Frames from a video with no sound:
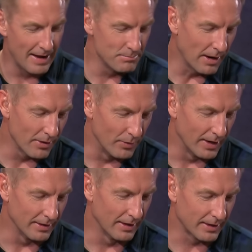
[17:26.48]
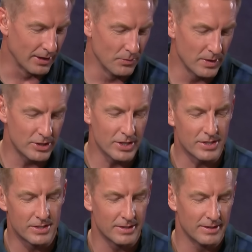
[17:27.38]
And by the way, like, can we
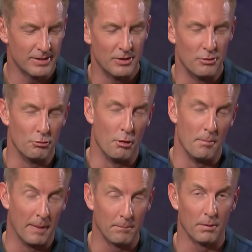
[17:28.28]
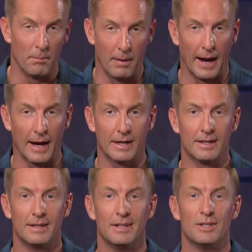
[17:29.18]
just remember back
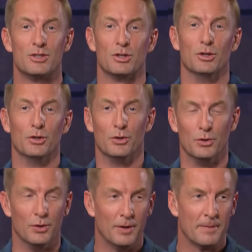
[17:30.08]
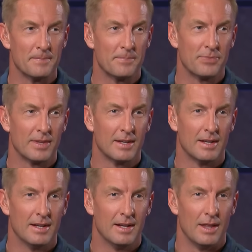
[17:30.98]
to
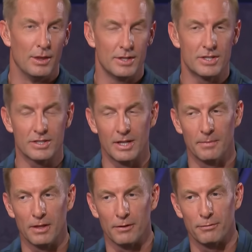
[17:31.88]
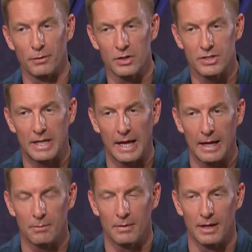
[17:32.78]
this is going to be the first
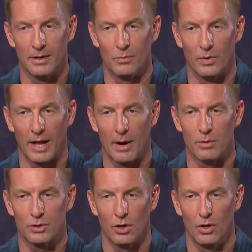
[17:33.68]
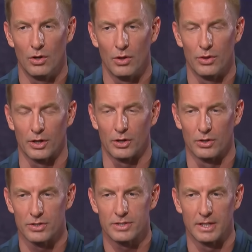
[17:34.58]
game in what I would call the
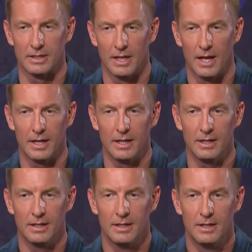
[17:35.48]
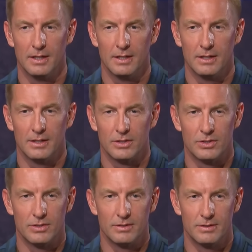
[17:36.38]
Curt Cignetti
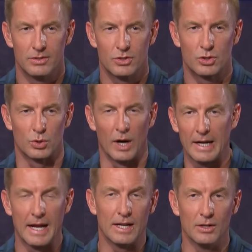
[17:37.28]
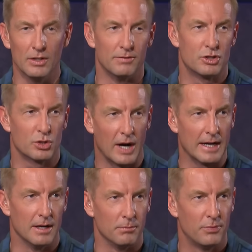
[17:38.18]
triangle of
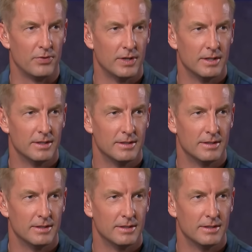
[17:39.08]
triumph?